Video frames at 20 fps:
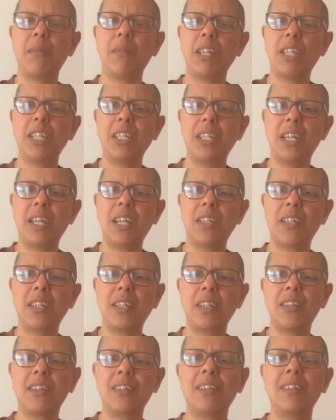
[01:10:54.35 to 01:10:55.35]

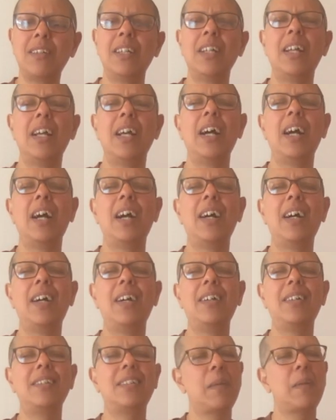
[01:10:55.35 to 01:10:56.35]
meditation,
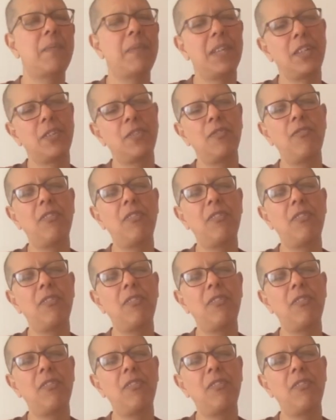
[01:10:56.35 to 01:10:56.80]
something to